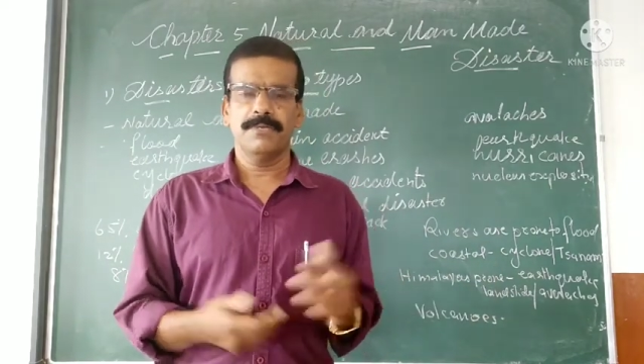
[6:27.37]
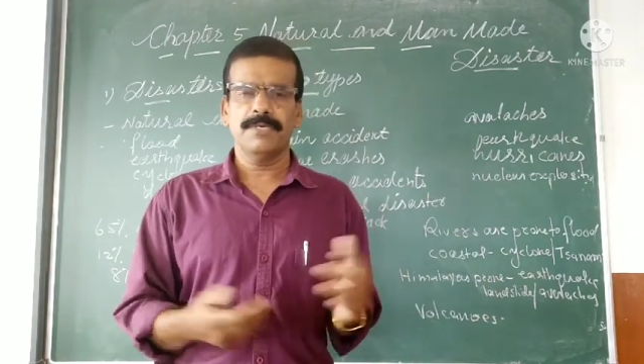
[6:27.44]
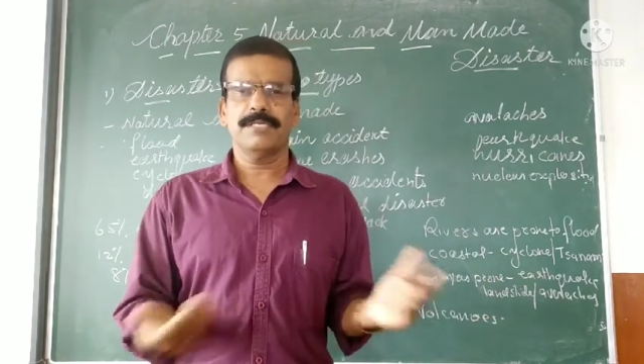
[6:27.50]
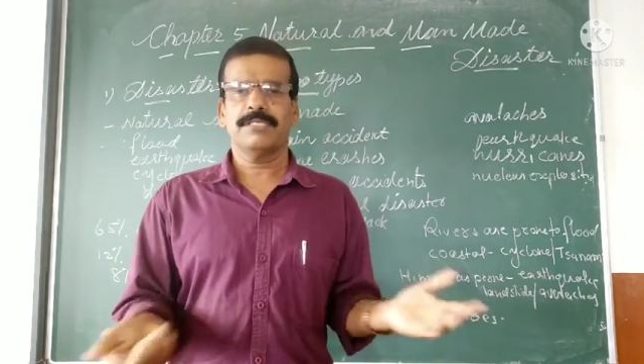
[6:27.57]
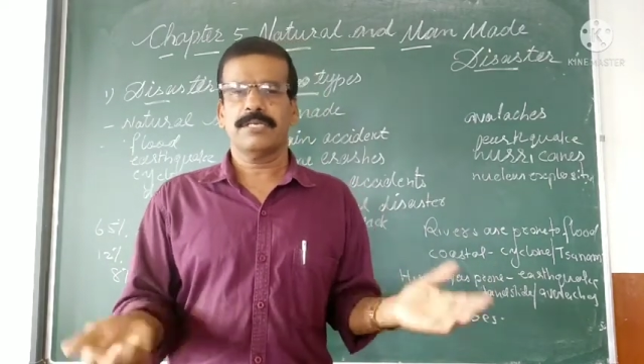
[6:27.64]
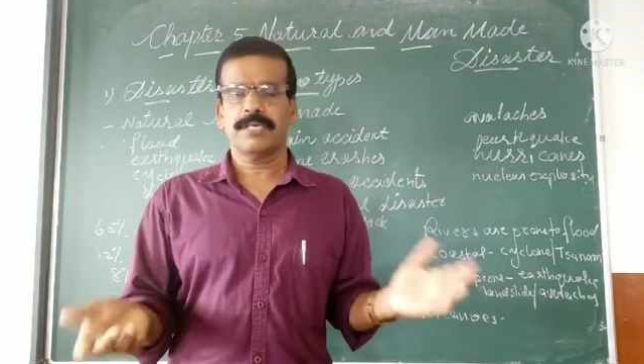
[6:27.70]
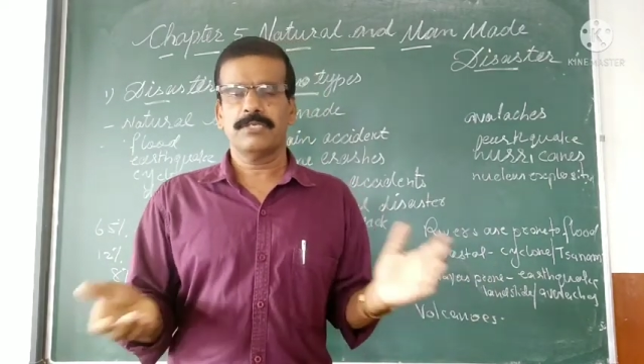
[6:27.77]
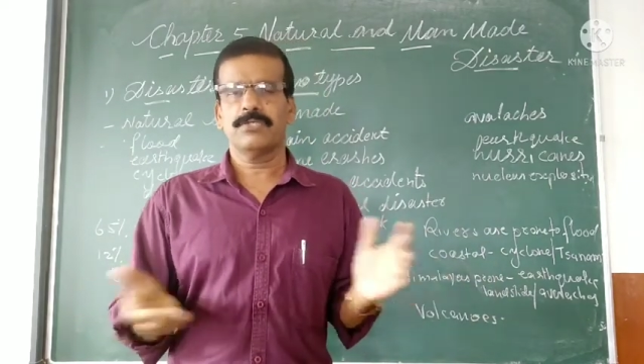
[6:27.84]
you
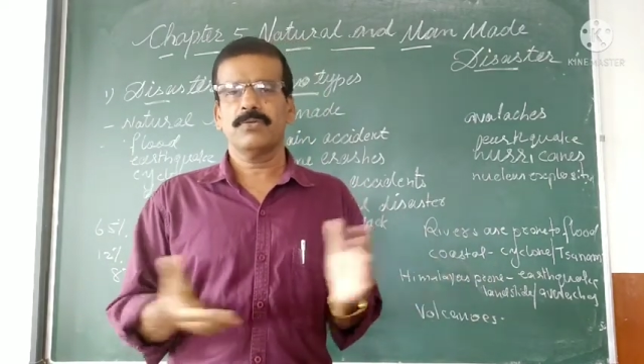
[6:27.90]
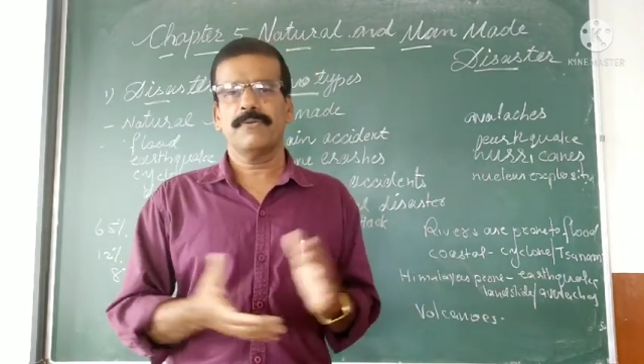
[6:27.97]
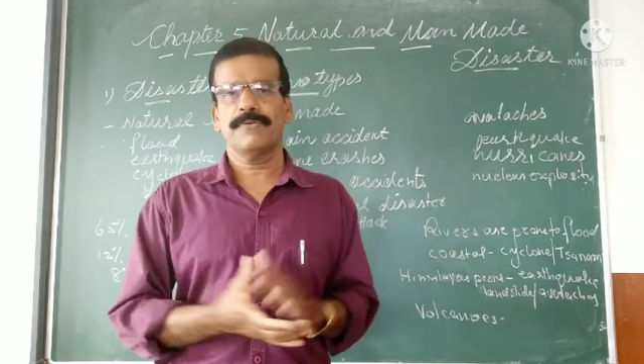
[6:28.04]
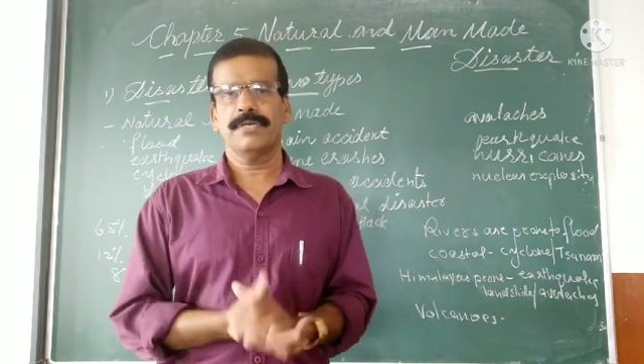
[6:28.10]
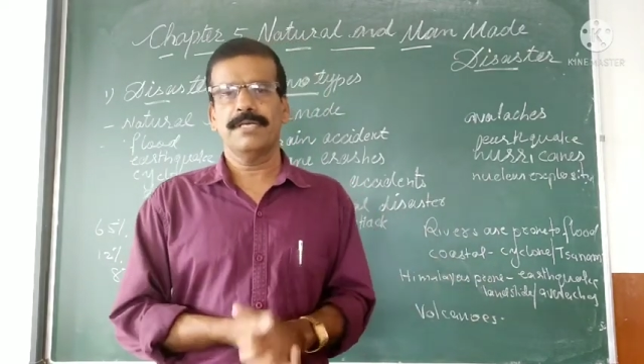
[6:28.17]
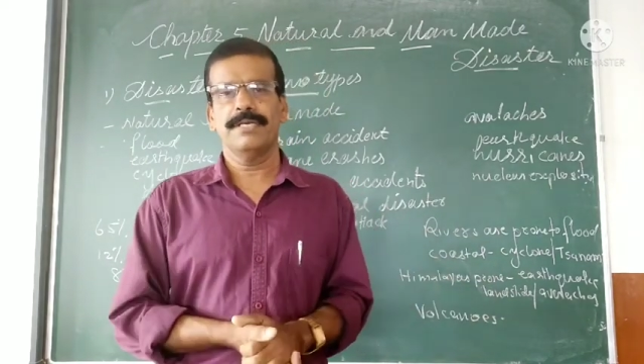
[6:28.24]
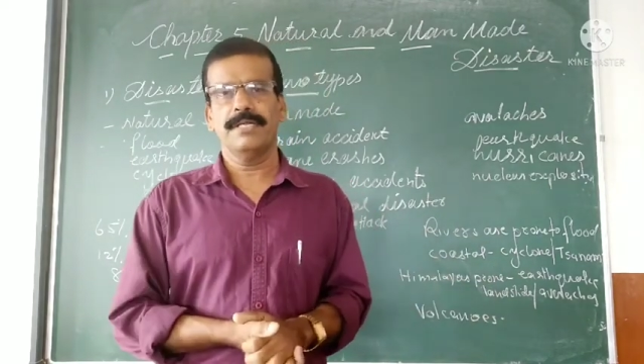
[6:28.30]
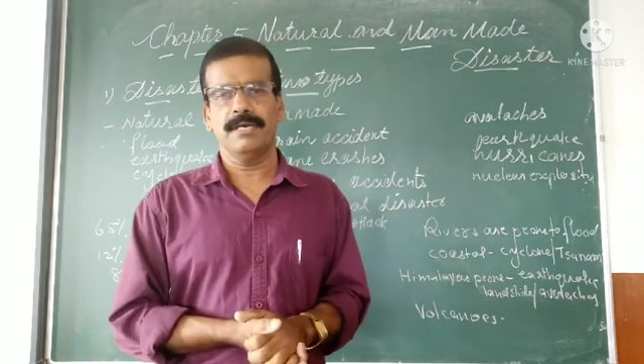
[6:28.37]
take the case
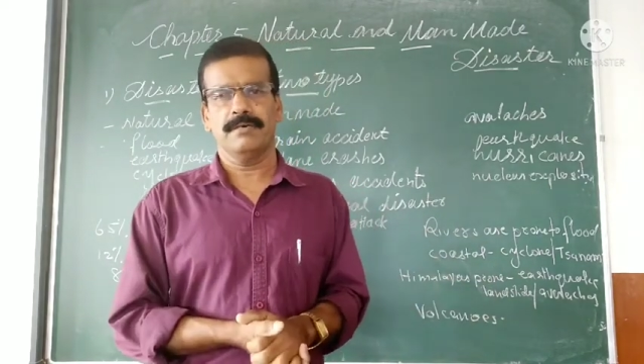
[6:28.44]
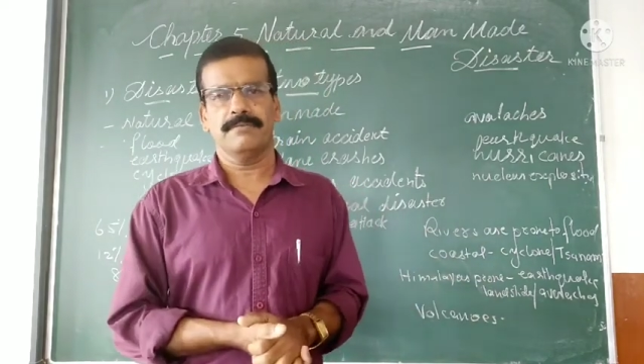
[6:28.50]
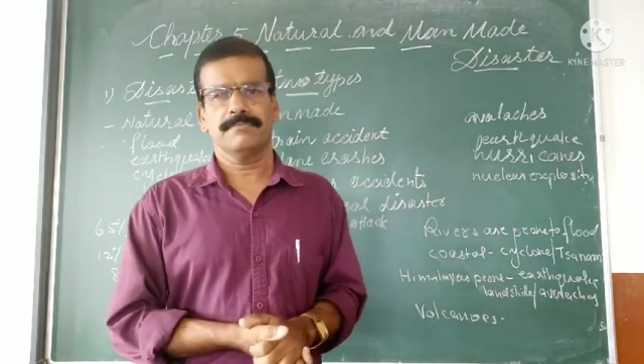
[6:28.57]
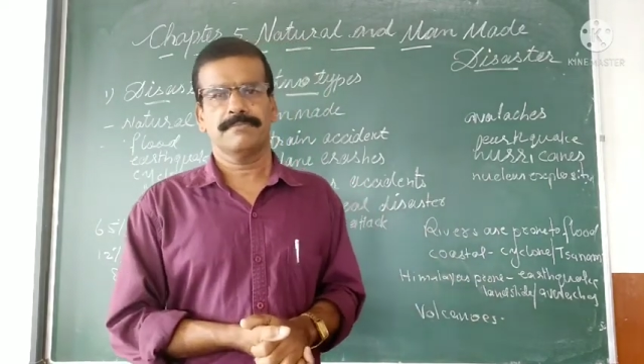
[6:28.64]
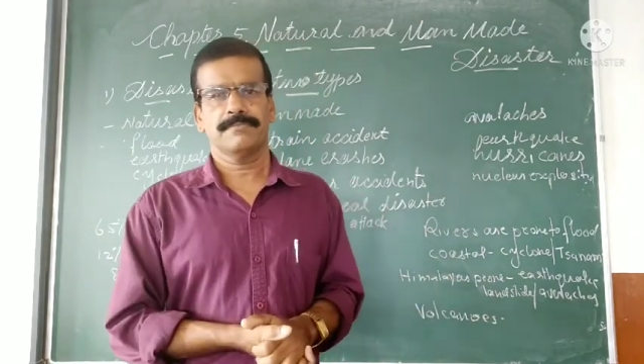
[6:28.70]
of India,